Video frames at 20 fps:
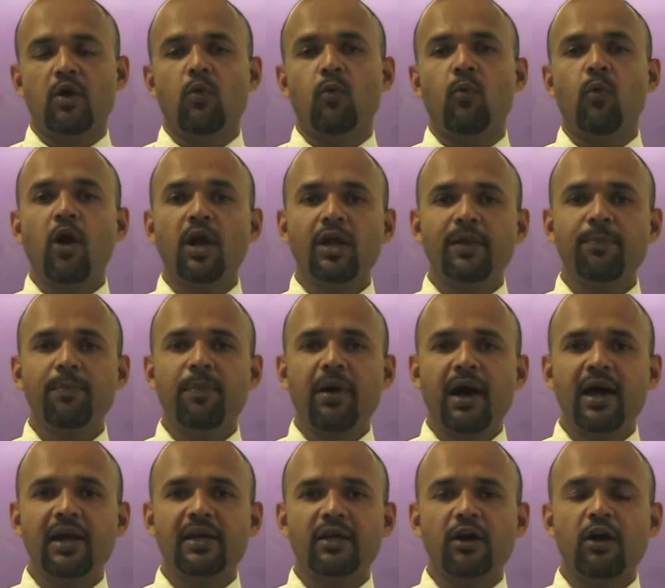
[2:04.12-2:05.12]
What
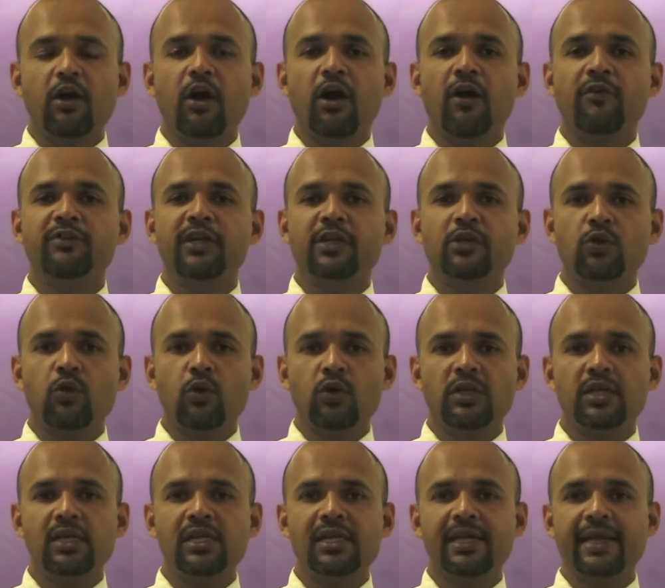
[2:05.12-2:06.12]
part of the
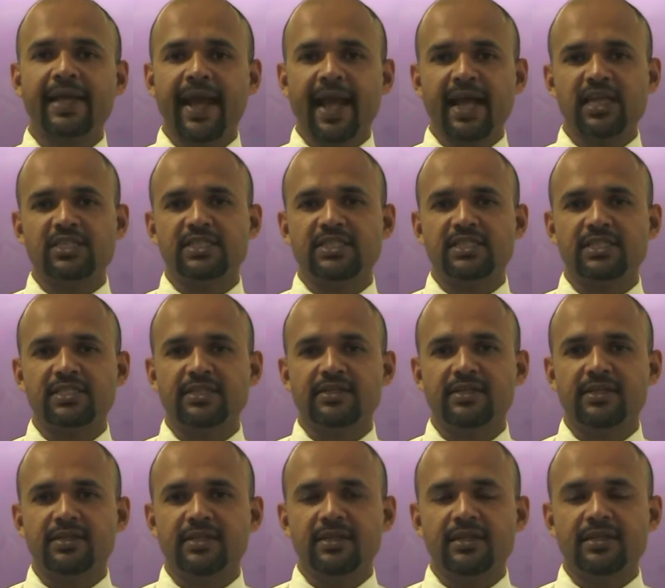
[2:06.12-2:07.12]
total cash
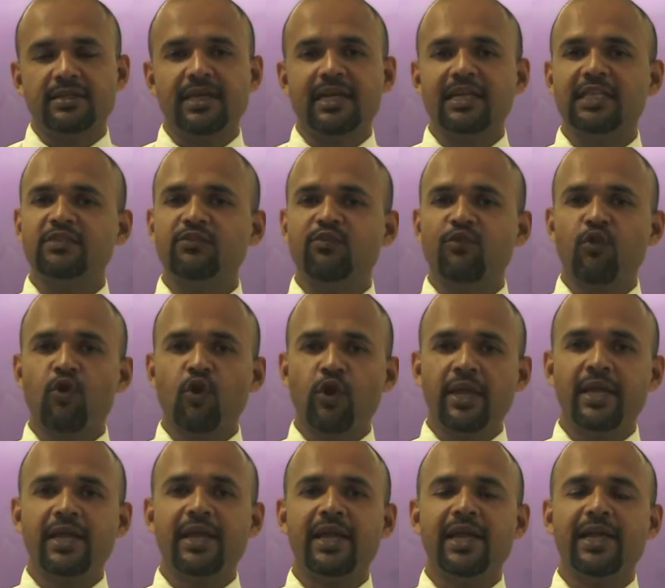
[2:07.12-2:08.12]
that is
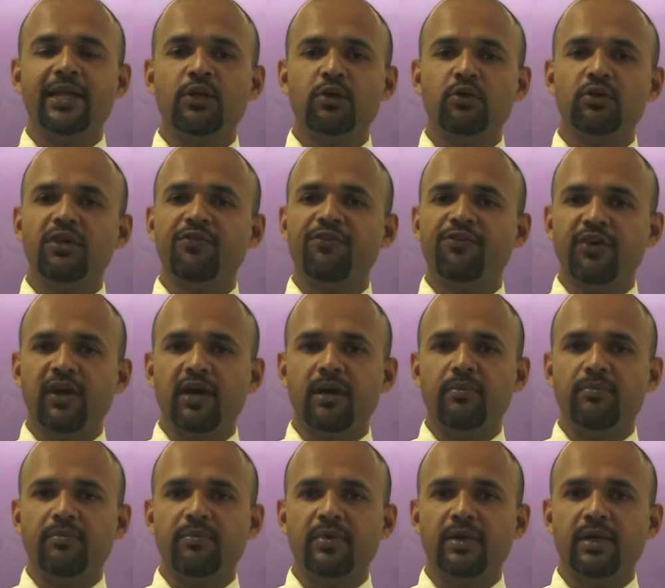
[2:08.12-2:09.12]
flowing into the
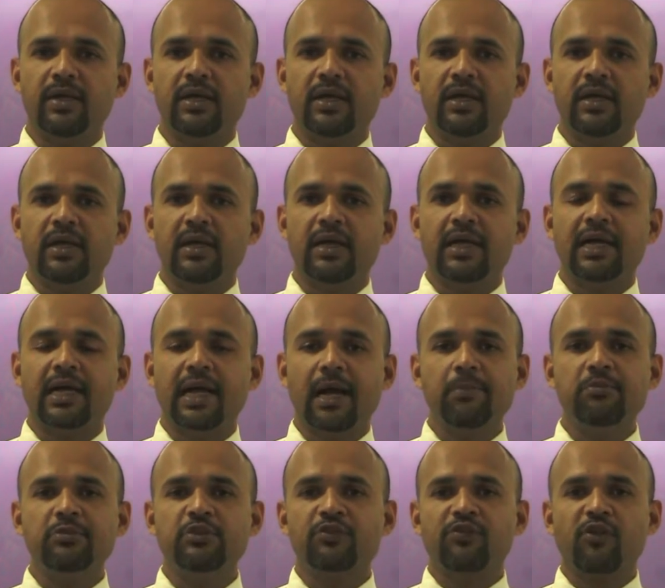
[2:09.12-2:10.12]
firm
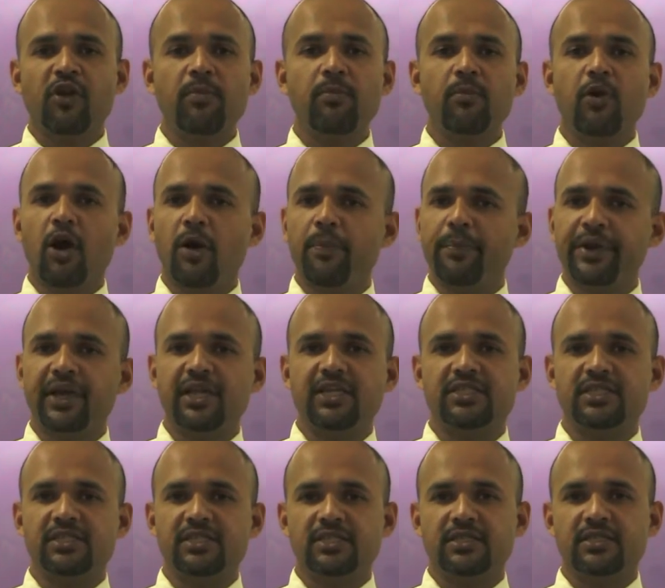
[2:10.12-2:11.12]
comes from
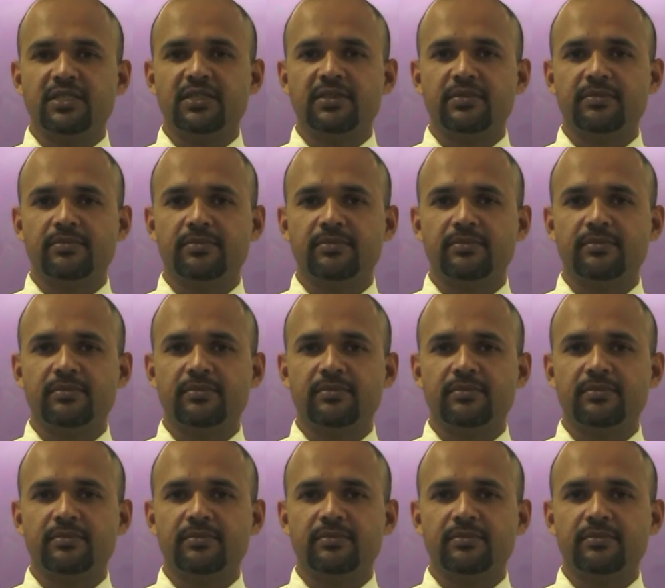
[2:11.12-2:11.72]
operations?